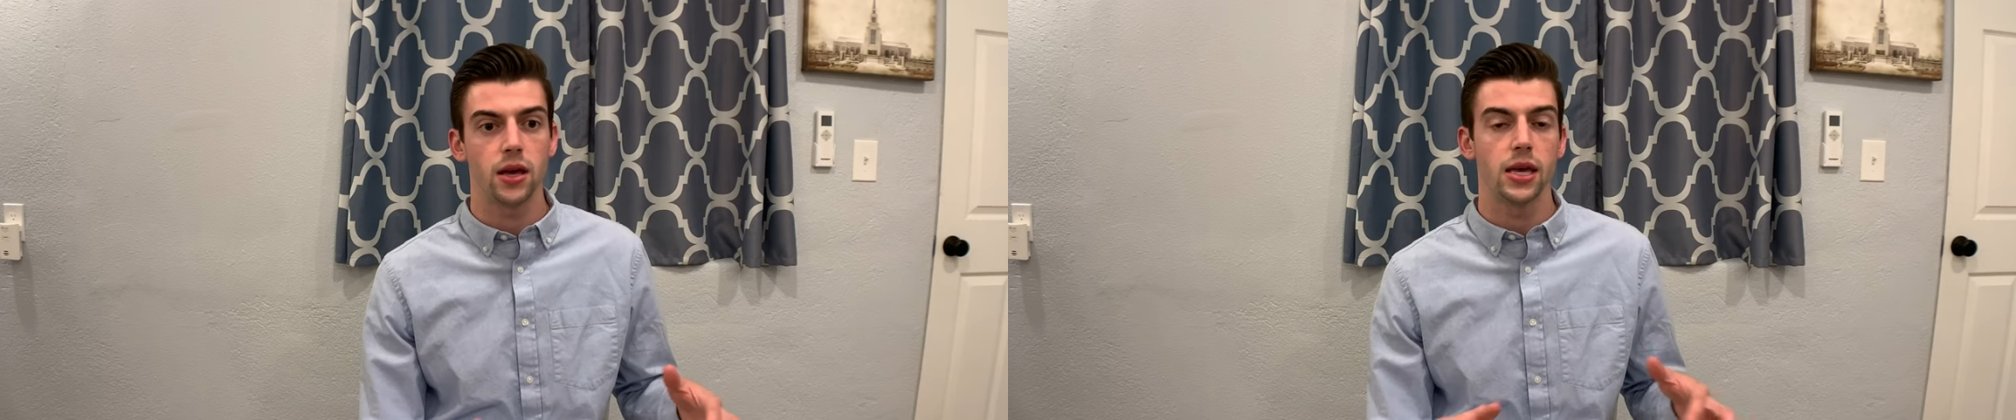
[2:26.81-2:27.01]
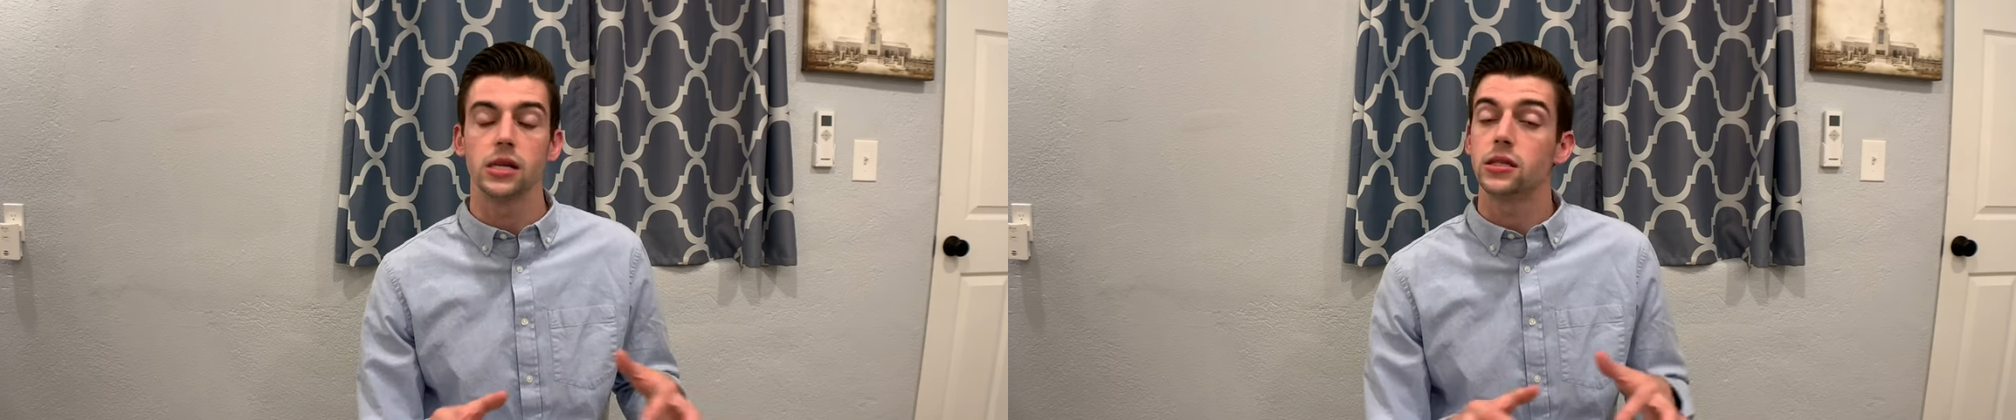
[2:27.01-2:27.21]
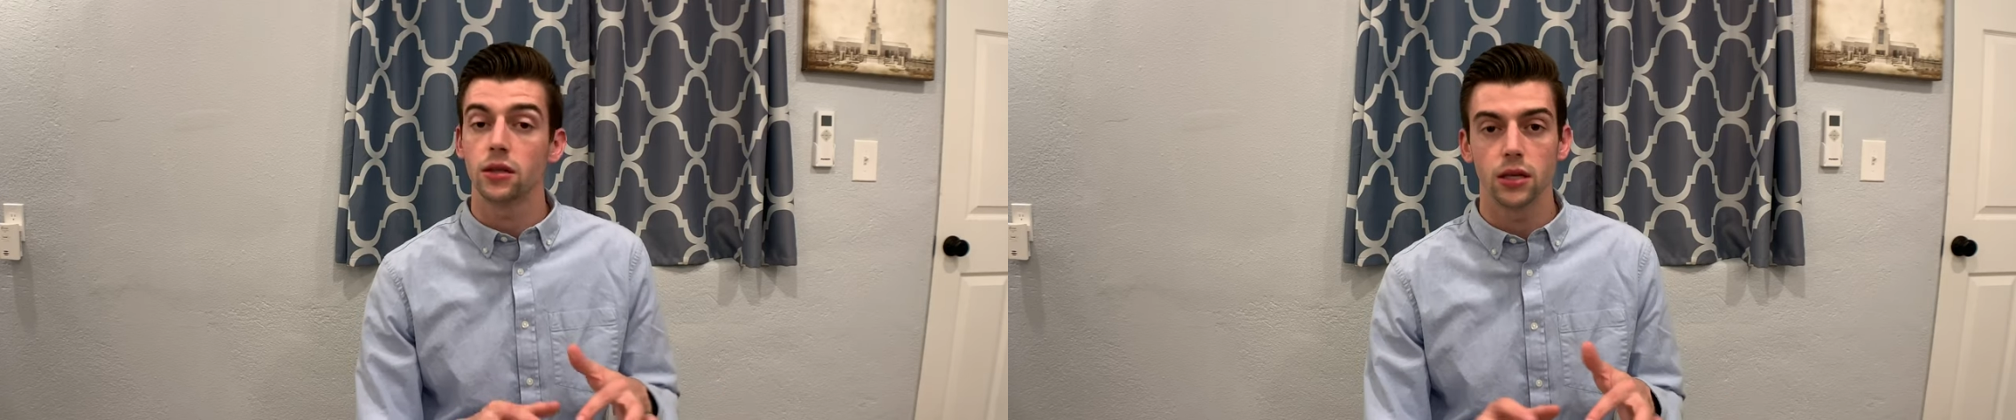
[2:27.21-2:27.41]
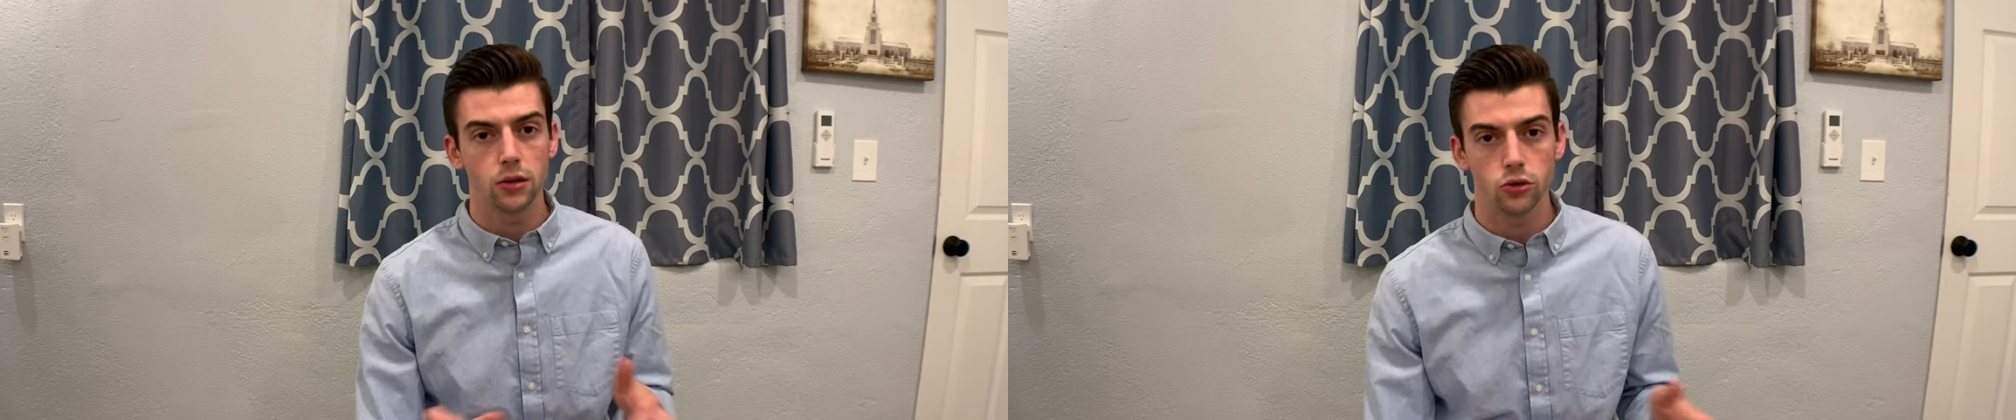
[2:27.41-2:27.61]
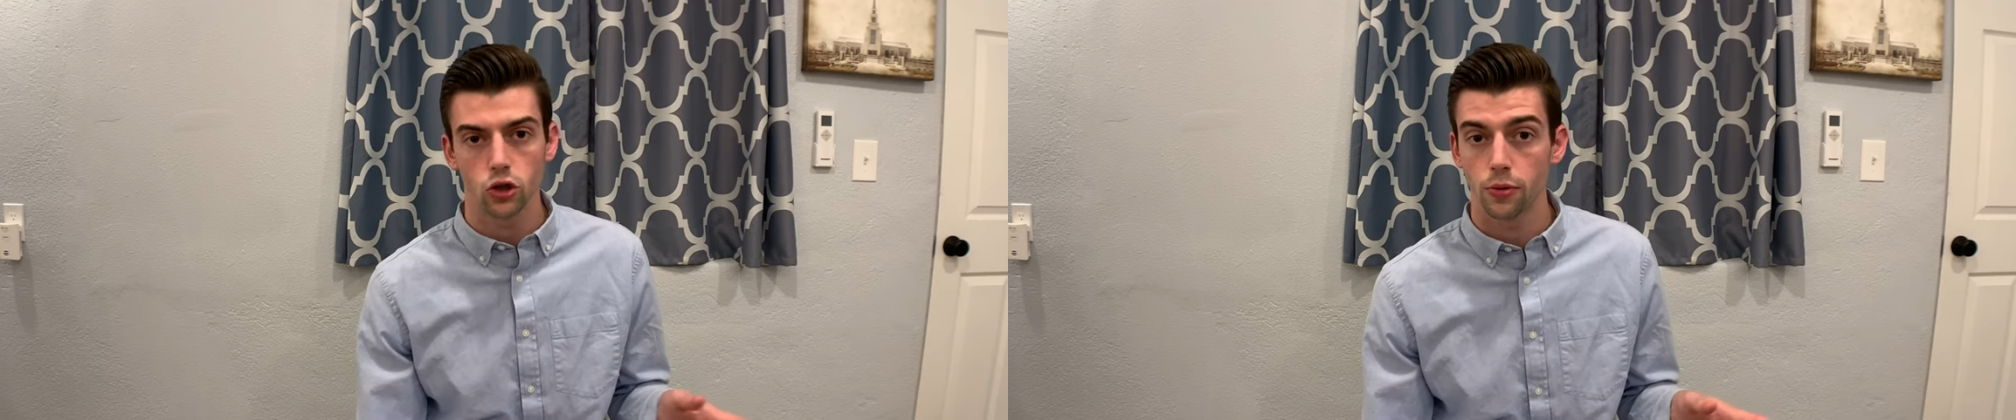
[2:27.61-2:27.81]
it's illegal
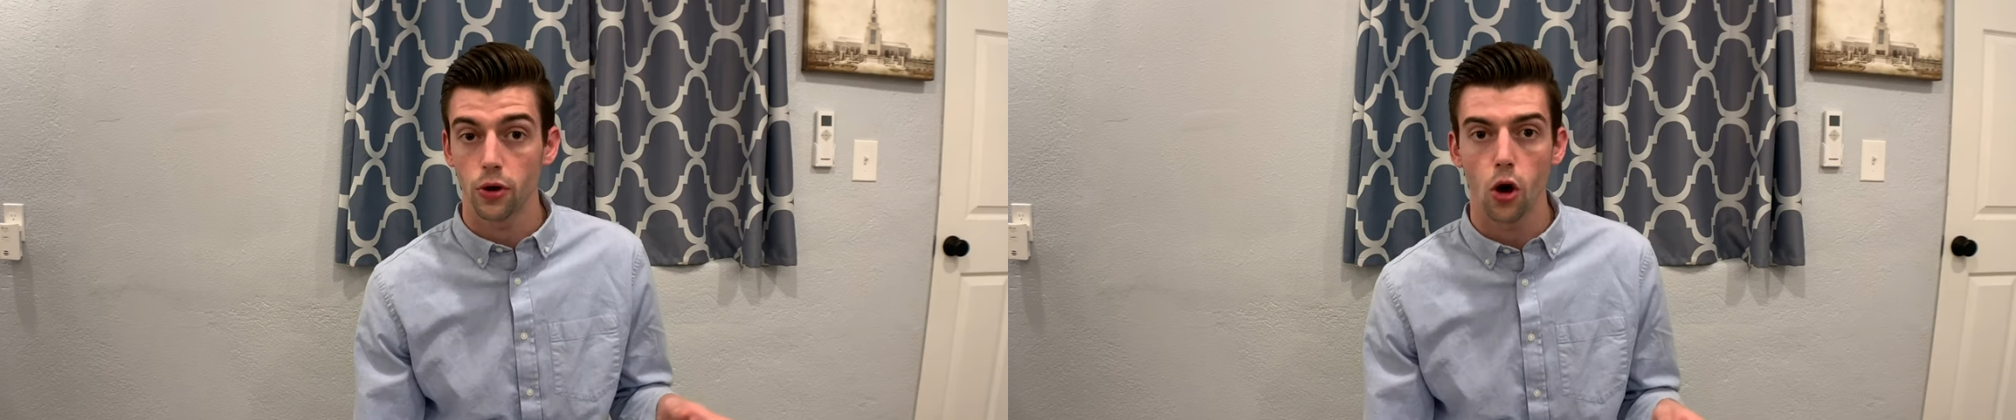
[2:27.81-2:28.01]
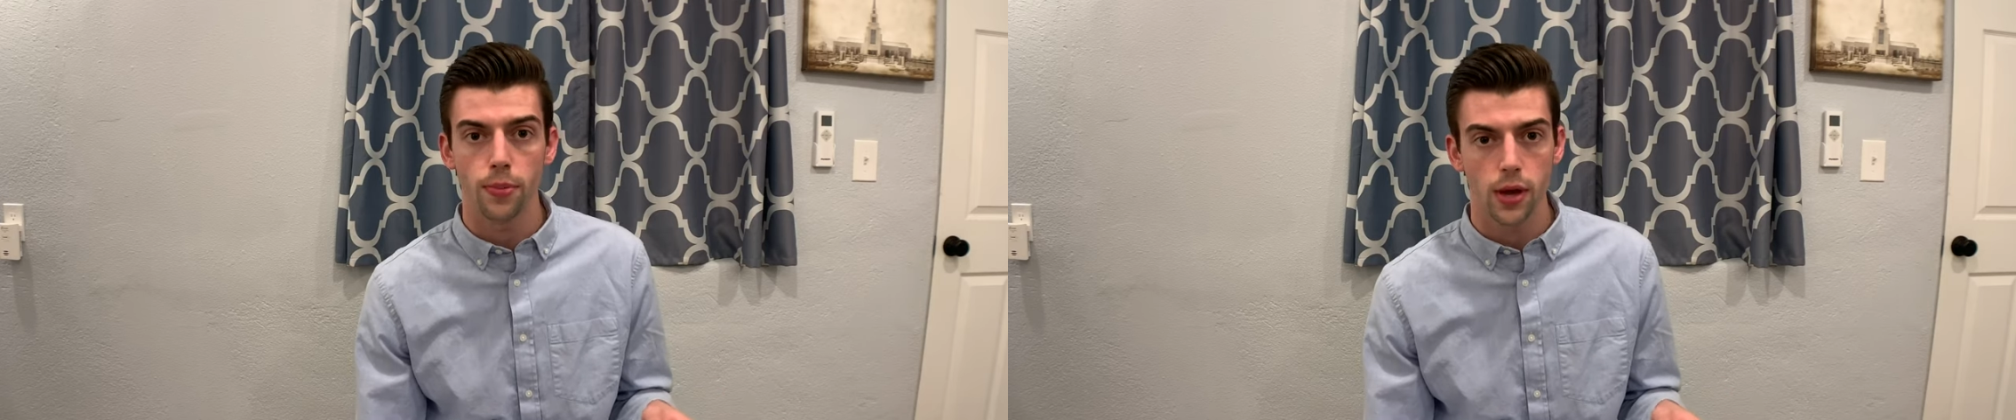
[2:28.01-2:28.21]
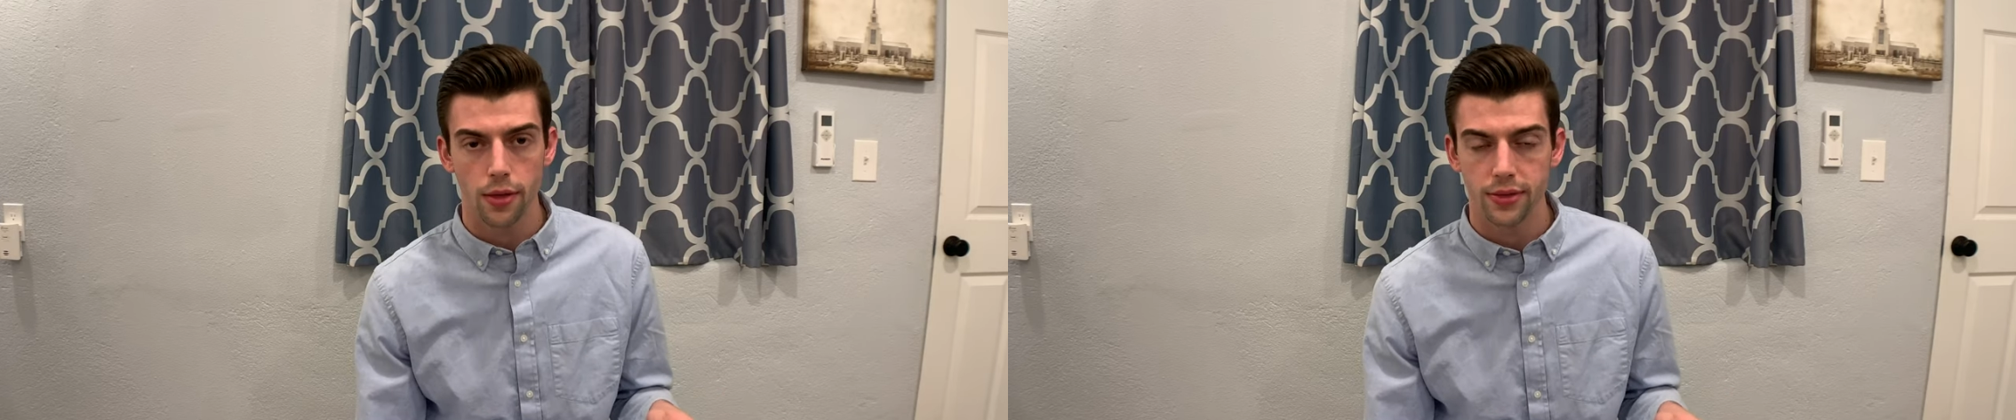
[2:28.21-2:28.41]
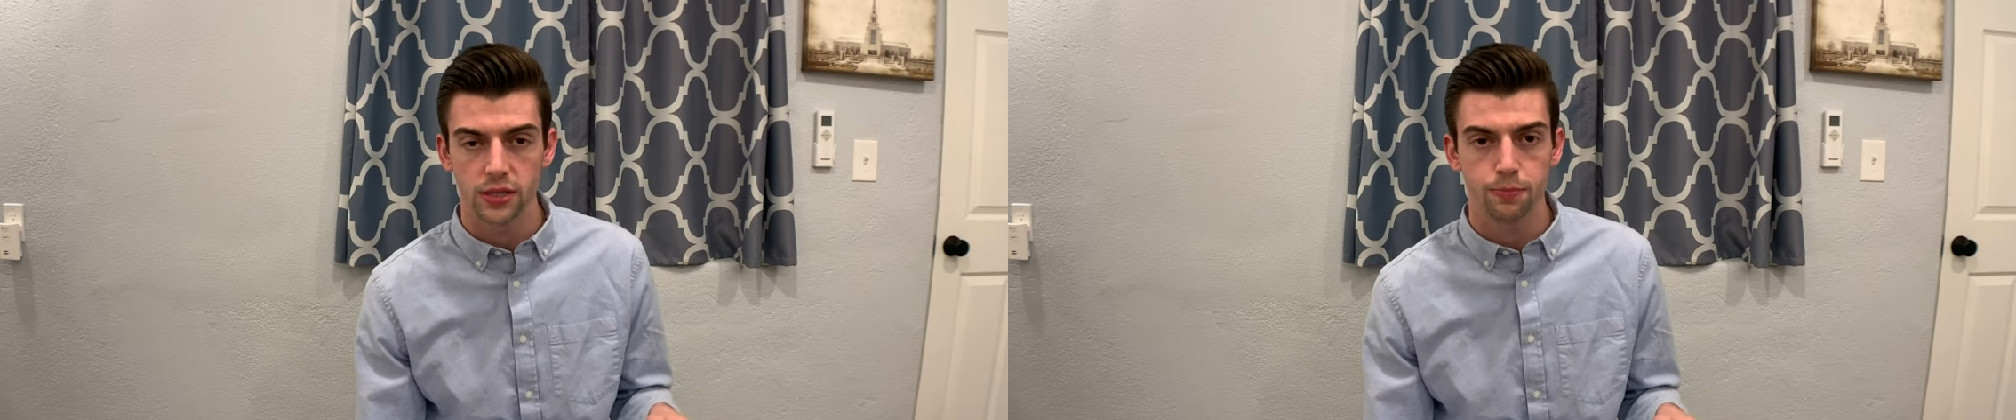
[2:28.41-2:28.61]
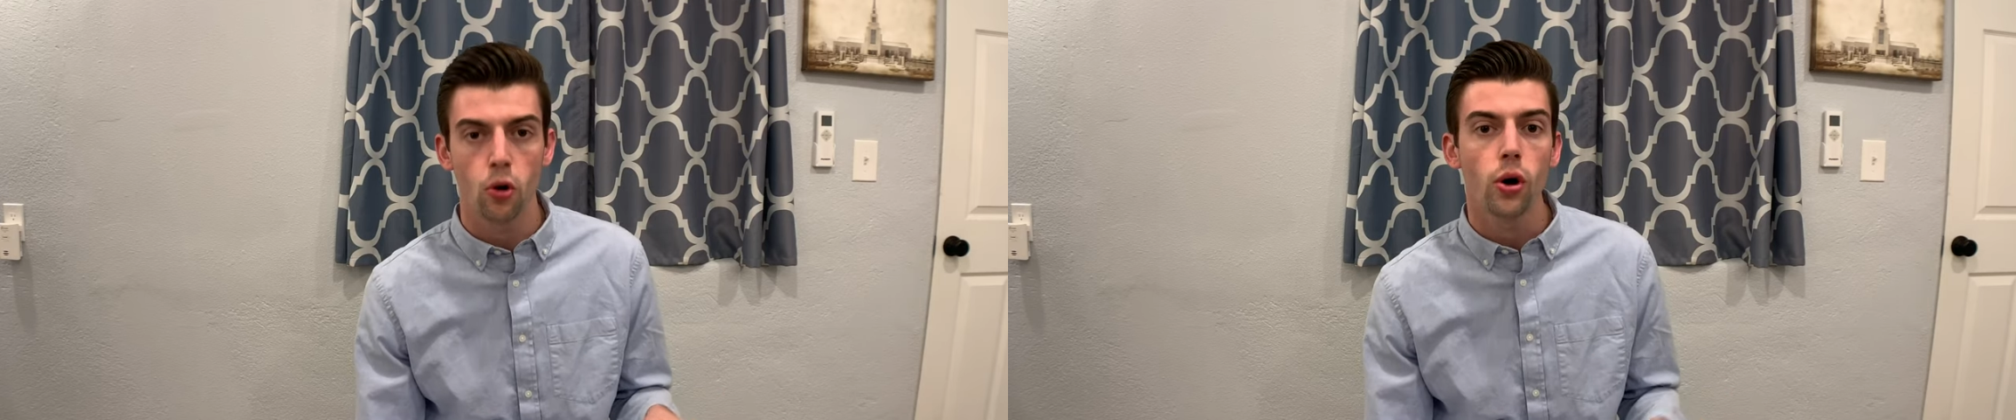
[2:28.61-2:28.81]
to go beyond this
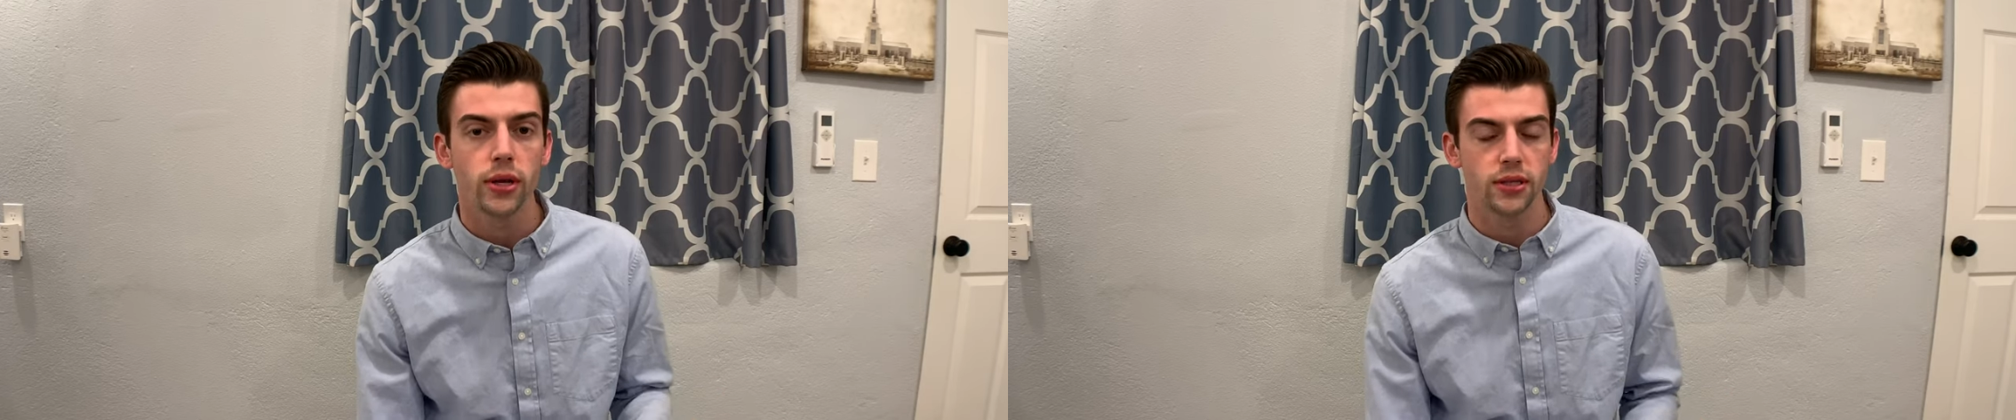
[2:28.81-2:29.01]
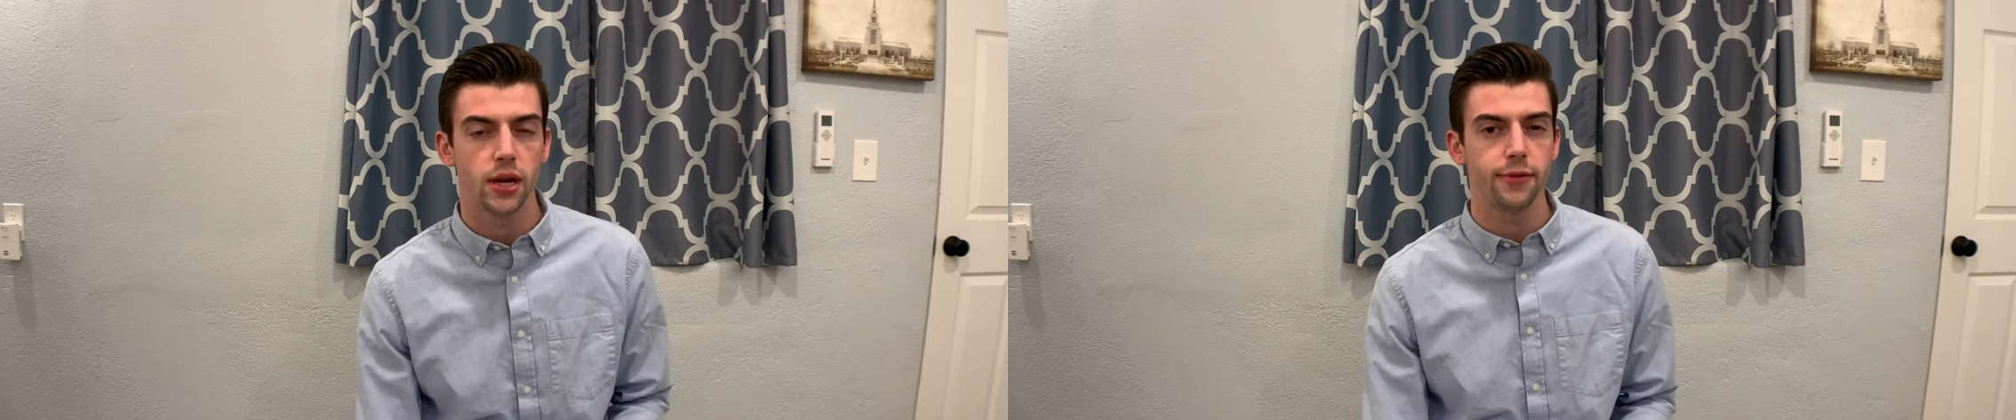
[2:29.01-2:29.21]
point and stuff.